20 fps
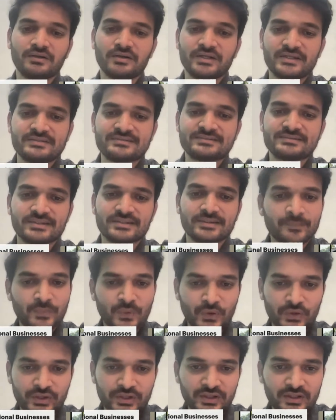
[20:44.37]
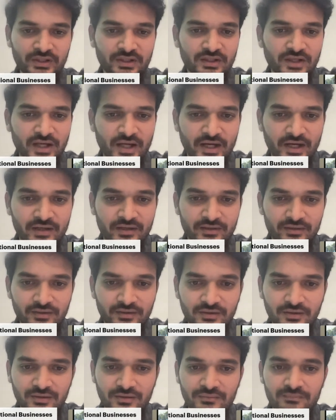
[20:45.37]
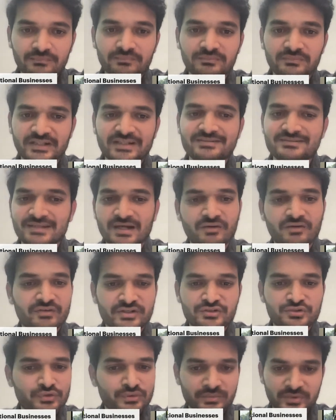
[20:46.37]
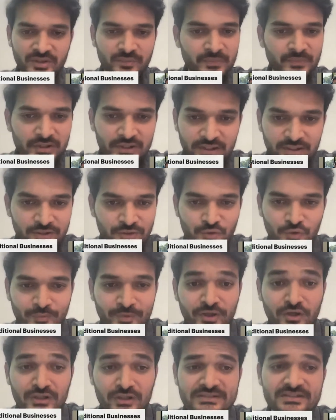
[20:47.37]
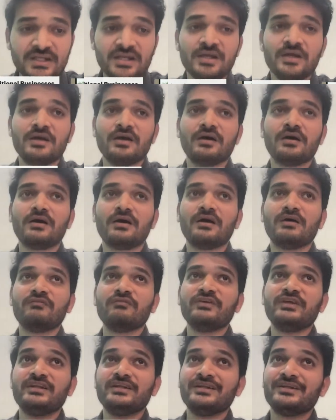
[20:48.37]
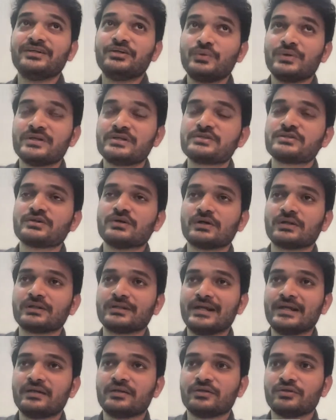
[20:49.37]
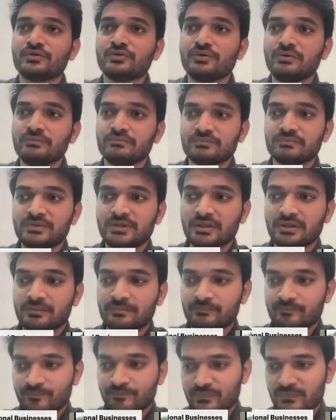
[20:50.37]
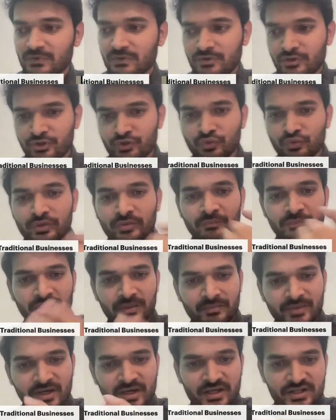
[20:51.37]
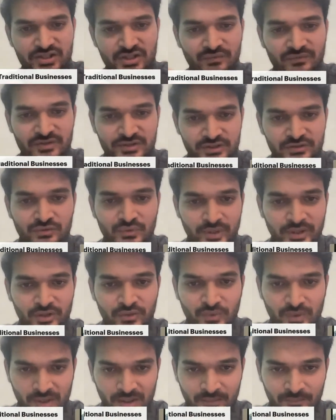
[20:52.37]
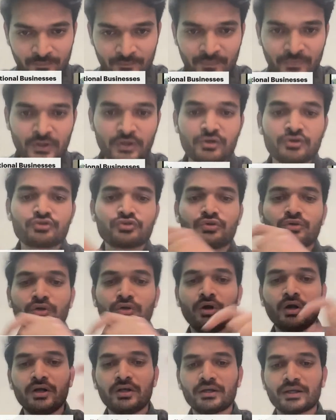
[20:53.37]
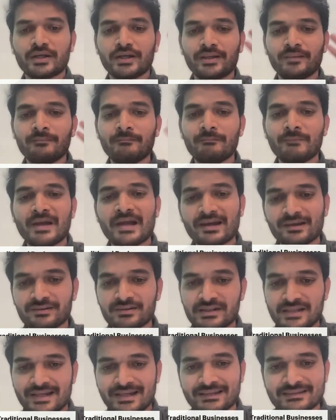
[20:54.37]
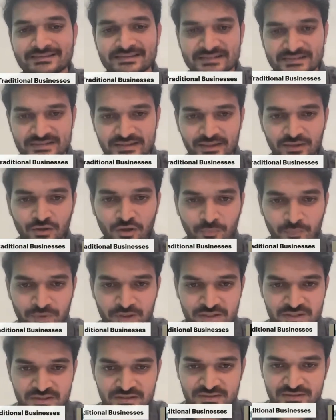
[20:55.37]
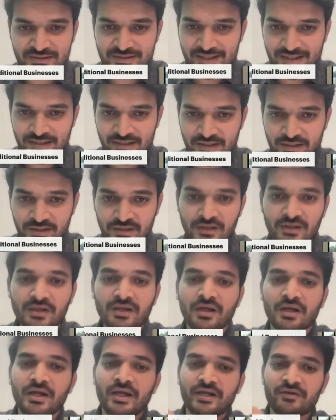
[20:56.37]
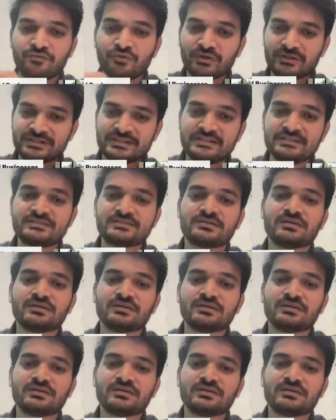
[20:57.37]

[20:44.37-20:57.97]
is important, and that's how it should typically go, because we need to ensure that the new implementation which is going to come should not impact the existing operations that are there. And for these,